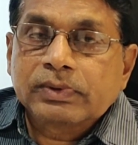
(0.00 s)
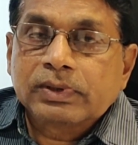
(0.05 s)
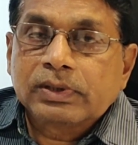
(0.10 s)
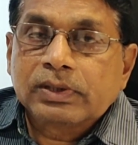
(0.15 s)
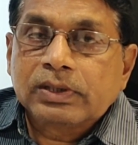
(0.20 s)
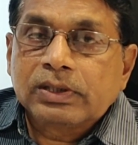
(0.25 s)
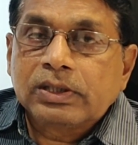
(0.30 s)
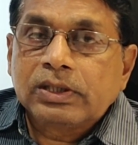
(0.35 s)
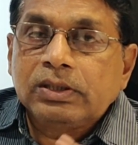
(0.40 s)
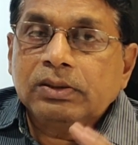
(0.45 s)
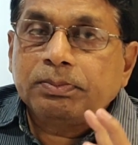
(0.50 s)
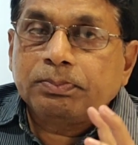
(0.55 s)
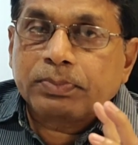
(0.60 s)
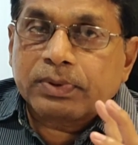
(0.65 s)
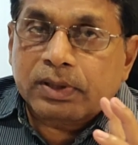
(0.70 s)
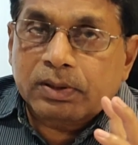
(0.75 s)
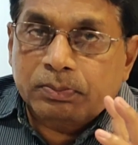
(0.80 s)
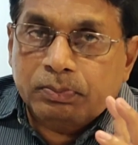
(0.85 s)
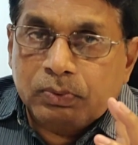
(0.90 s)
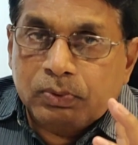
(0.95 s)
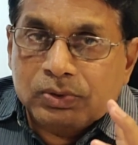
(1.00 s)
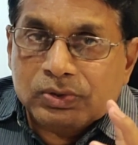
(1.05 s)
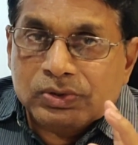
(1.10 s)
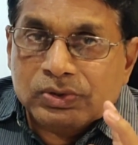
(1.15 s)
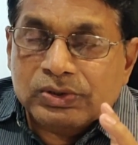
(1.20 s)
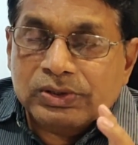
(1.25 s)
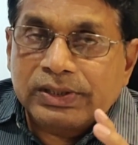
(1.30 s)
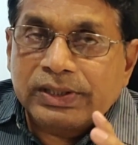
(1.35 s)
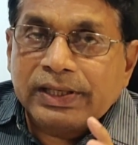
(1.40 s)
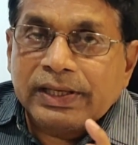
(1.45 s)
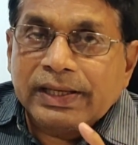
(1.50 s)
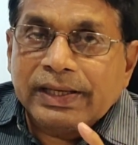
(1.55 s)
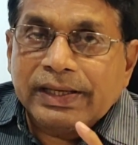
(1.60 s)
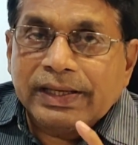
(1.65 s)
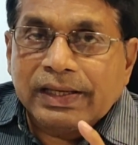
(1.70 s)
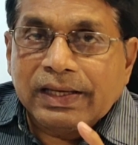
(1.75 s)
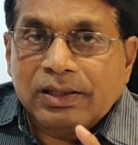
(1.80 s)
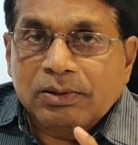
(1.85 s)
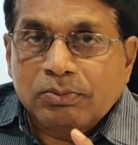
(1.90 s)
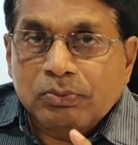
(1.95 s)
he proposed
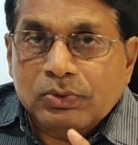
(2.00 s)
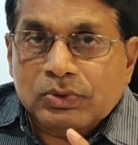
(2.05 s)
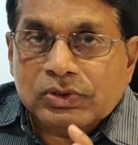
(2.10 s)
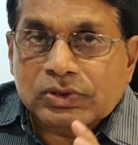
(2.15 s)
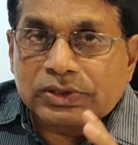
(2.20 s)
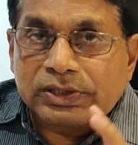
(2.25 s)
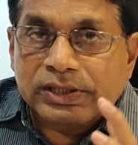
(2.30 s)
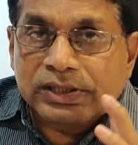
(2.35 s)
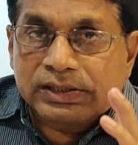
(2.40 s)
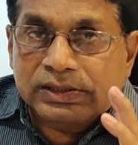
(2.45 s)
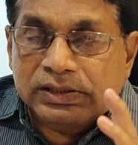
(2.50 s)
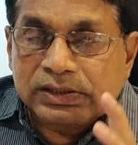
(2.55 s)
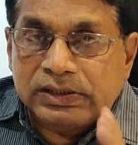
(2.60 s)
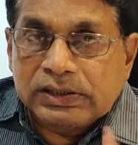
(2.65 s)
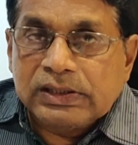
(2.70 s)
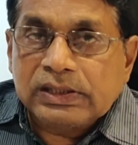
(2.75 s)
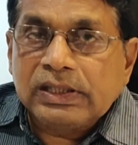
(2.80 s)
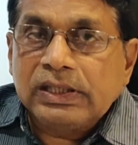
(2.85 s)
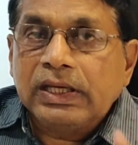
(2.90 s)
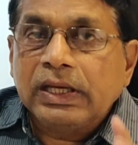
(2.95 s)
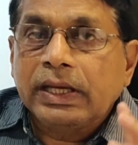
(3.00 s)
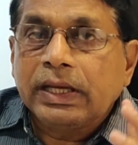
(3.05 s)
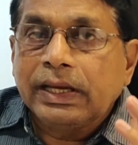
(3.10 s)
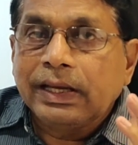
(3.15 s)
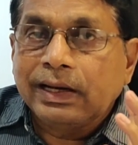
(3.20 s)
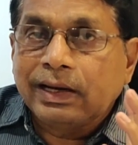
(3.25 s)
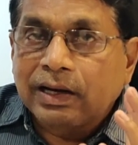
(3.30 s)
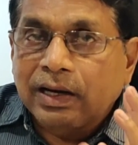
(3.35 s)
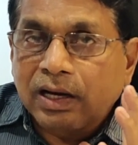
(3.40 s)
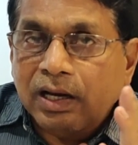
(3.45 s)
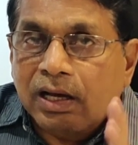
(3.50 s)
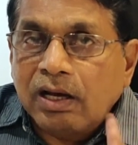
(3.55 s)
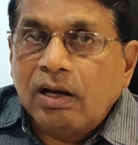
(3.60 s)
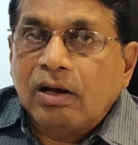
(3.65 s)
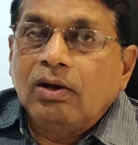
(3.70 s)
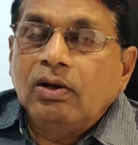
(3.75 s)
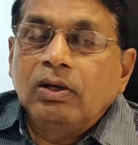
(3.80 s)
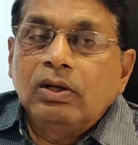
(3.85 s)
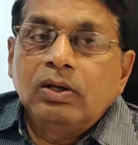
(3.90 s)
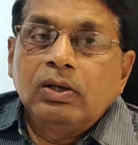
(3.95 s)
almost a theory, a
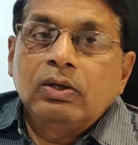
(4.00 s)
law,